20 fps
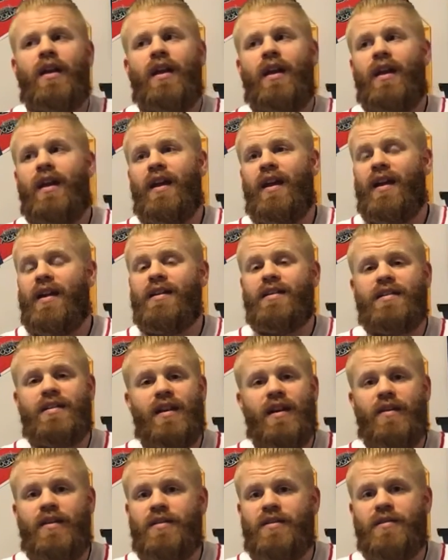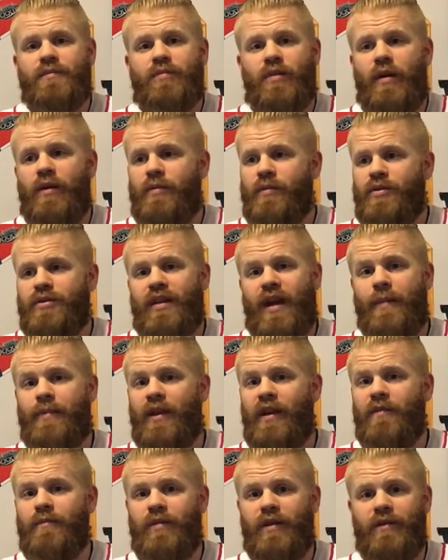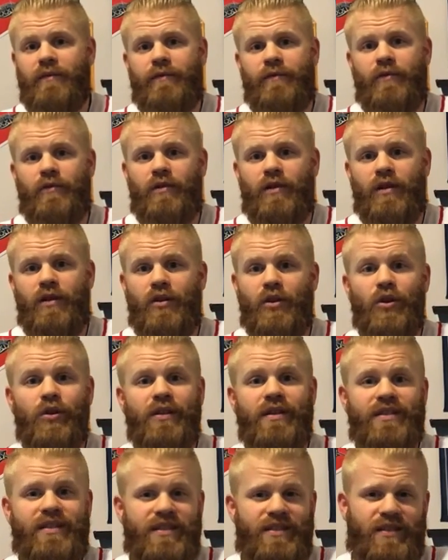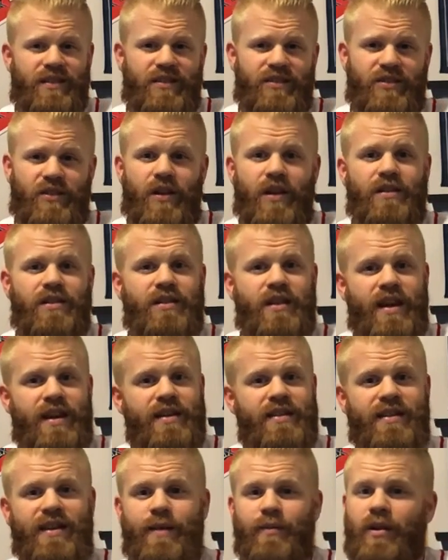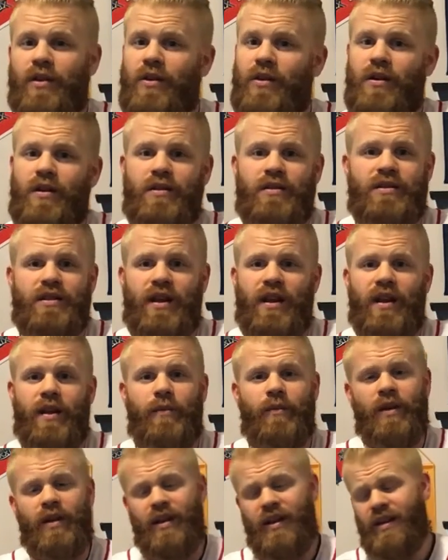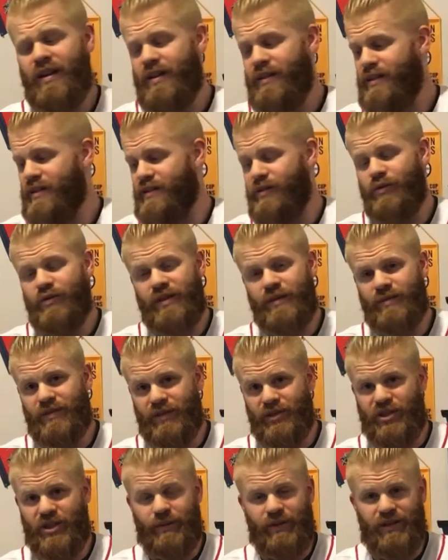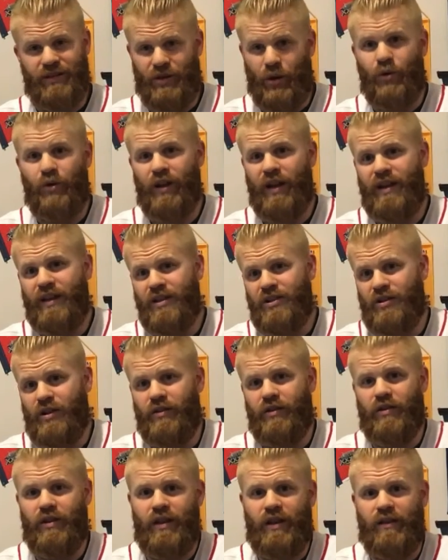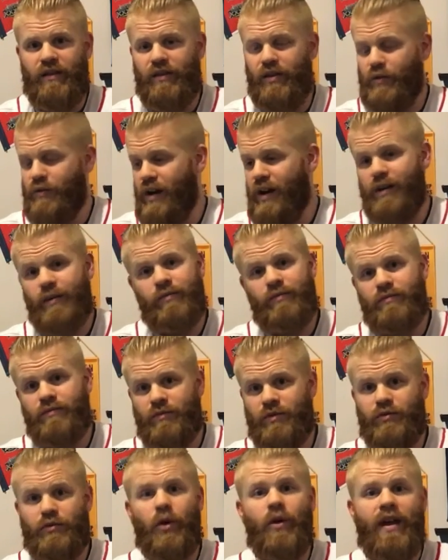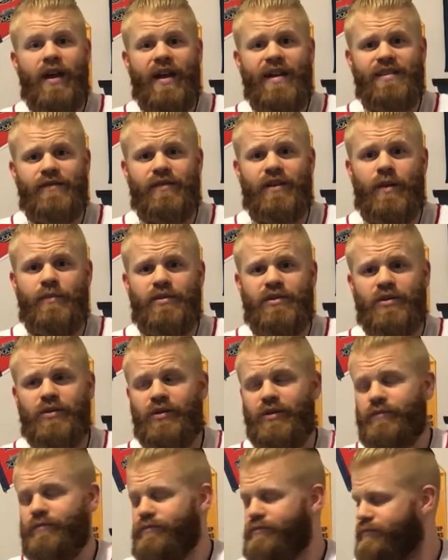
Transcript: And I gotta say, this is probably the most hyped I've been for an early season Sox-Yankees game in a long time. These two teams legitimately don't like each other, and they're ready to throw hands if it comes to it.